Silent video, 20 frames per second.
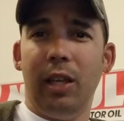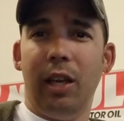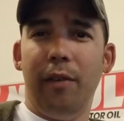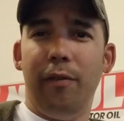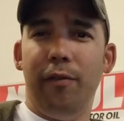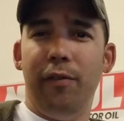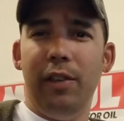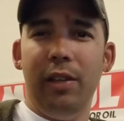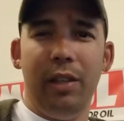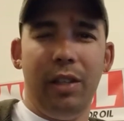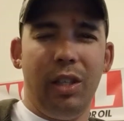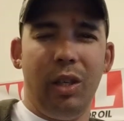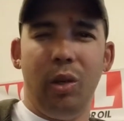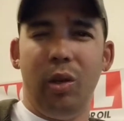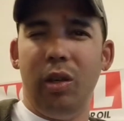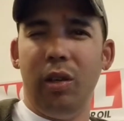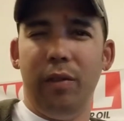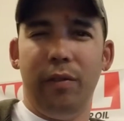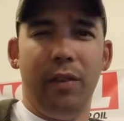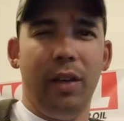I feel like you
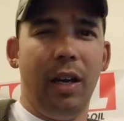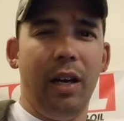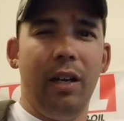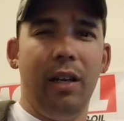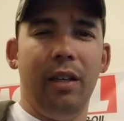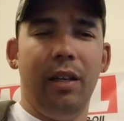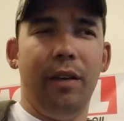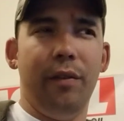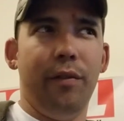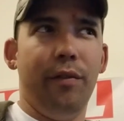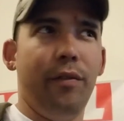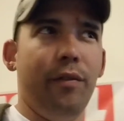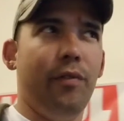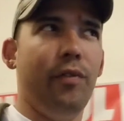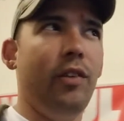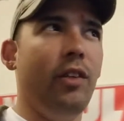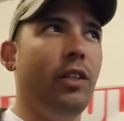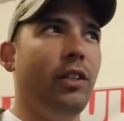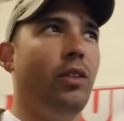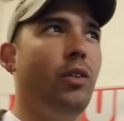could have
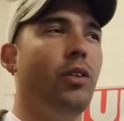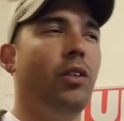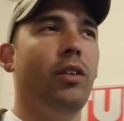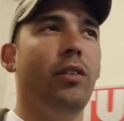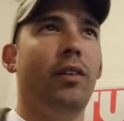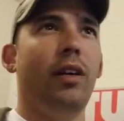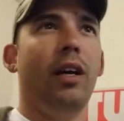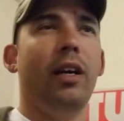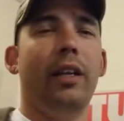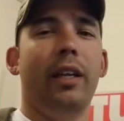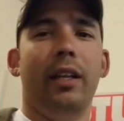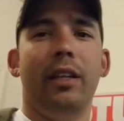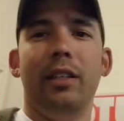gotten